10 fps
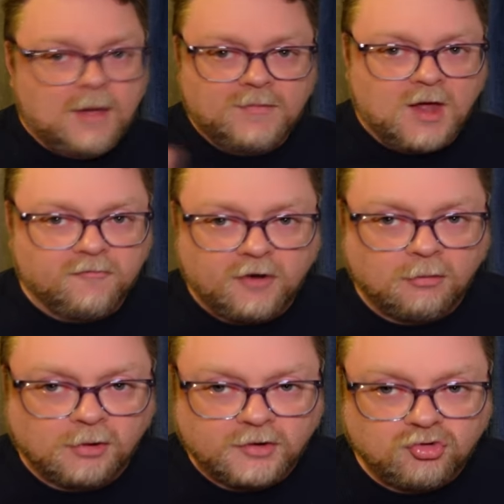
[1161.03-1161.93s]
Not a very
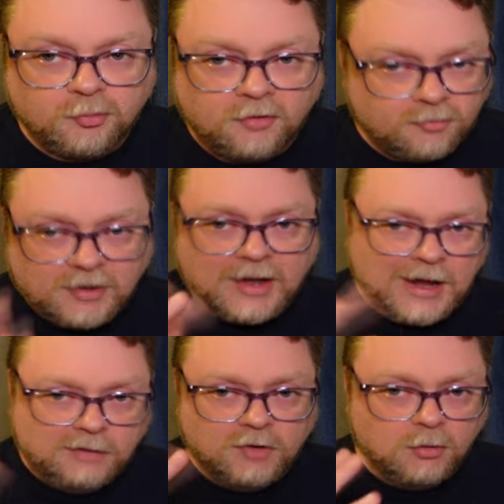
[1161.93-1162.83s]
religious person, but I
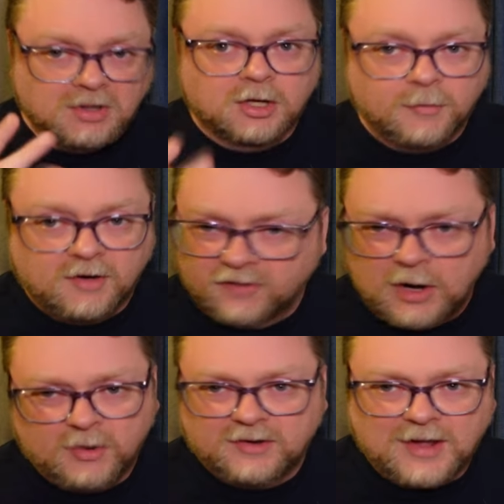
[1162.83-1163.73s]
kind of know a little bit of it.
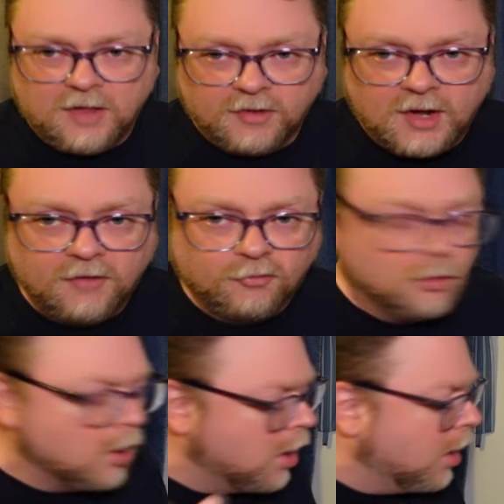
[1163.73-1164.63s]
I went to Catholic high
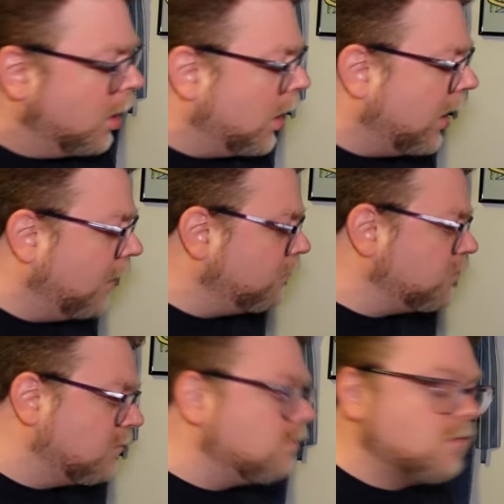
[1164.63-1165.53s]
school.
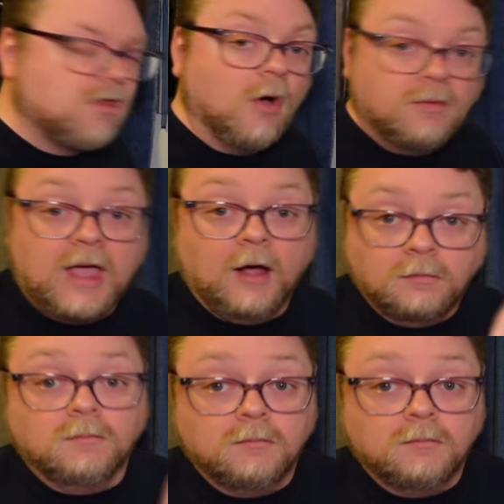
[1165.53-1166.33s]
So, yeah.